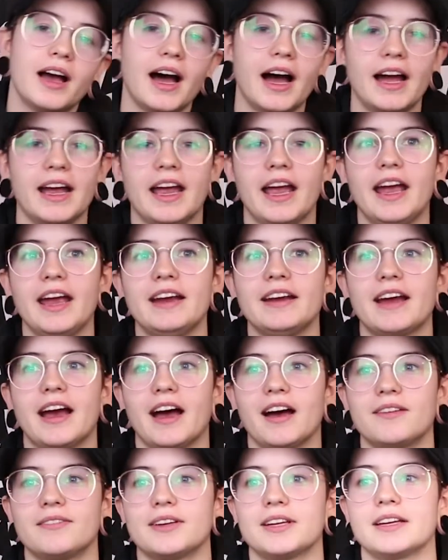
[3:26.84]
I hate
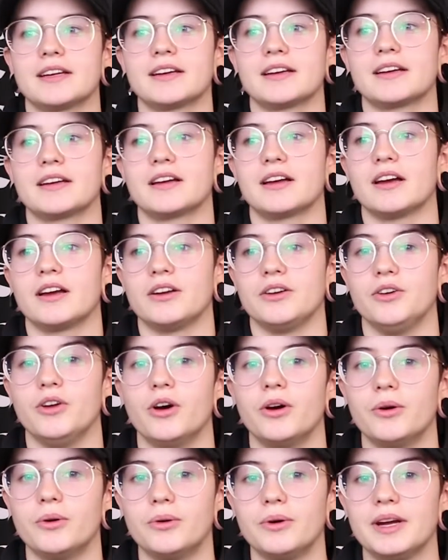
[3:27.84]
having
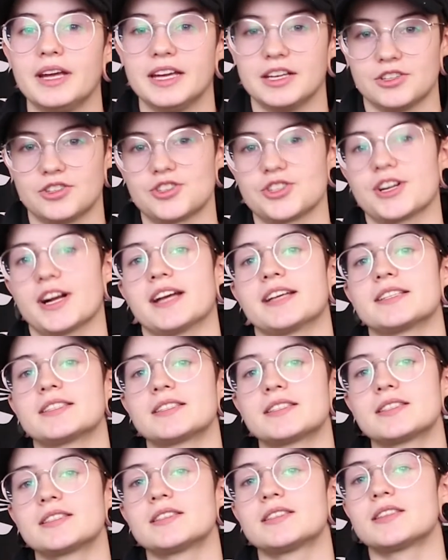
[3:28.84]
no
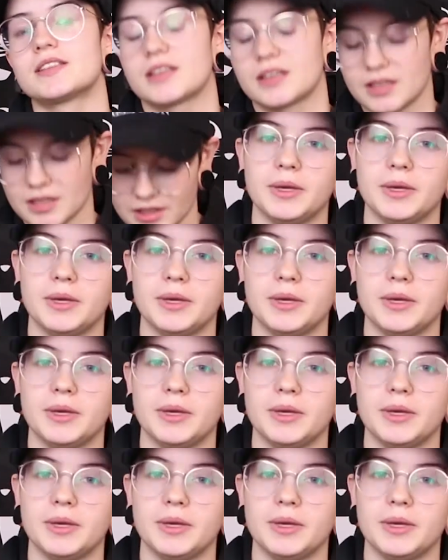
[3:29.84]
interests.